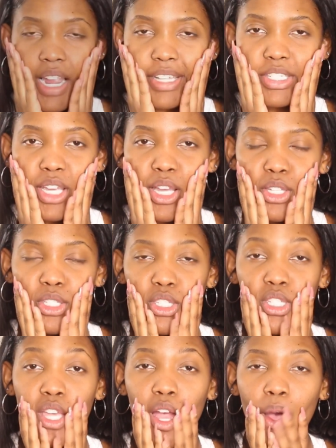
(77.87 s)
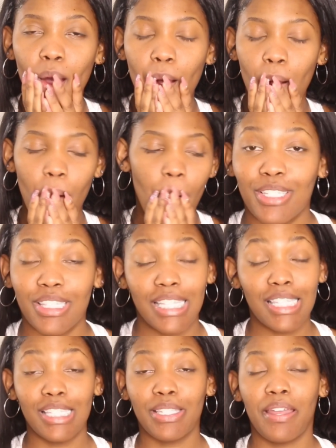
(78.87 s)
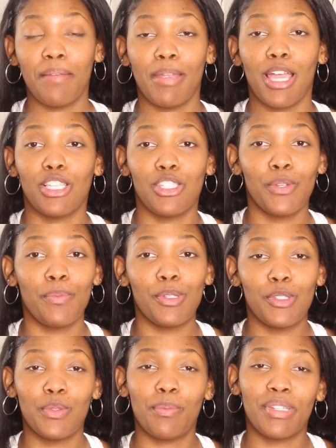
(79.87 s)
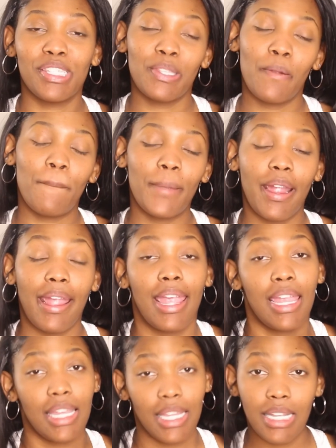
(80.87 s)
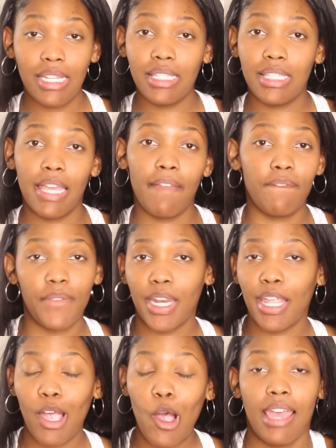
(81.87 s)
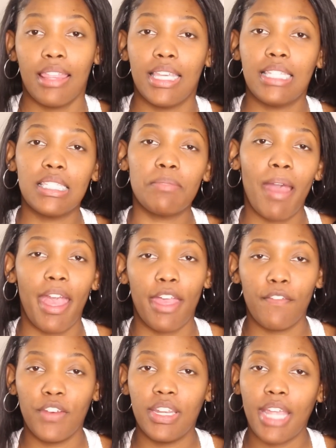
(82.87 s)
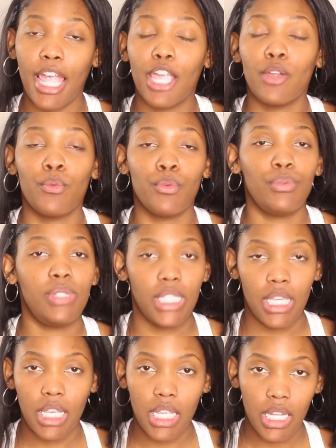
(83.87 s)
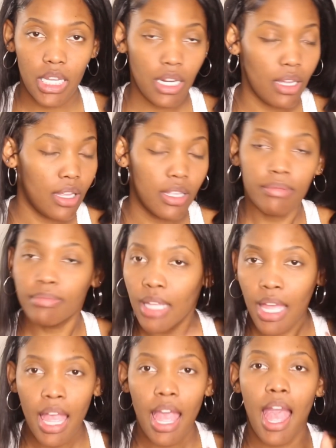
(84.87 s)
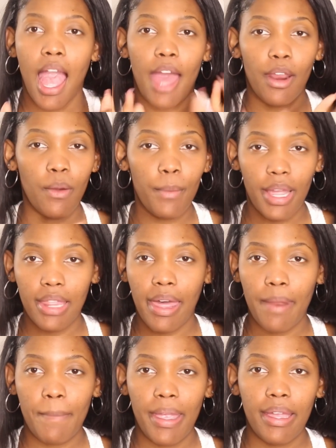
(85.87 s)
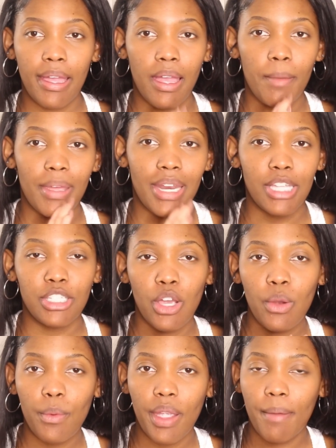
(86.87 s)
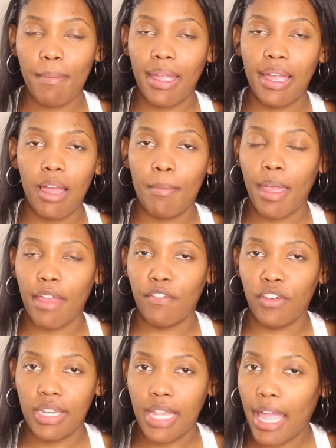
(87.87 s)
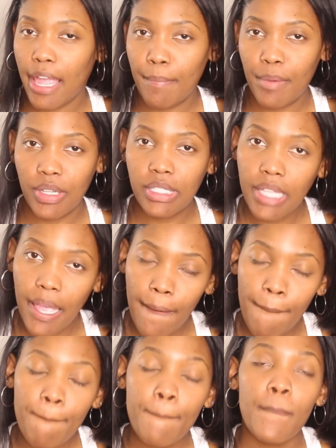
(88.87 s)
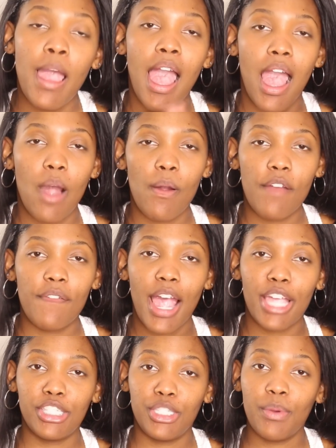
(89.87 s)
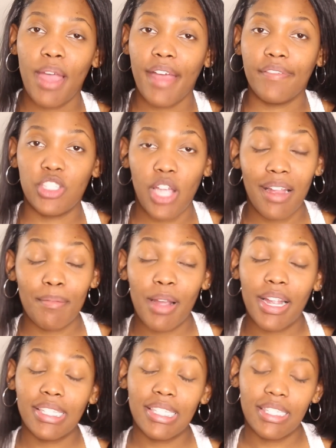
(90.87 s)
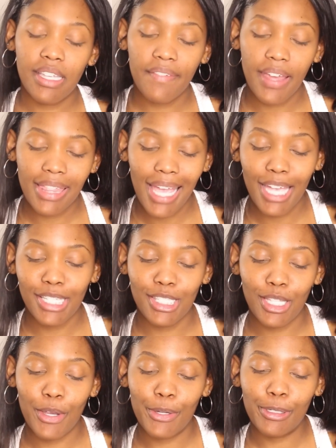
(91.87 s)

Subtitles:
y'all, so this is going to be a super easy video. This is my everyday routine. I don't wear a lot of makeup, and I don't wear makeup every day per se. However, I do have dark marks and stuff like that, so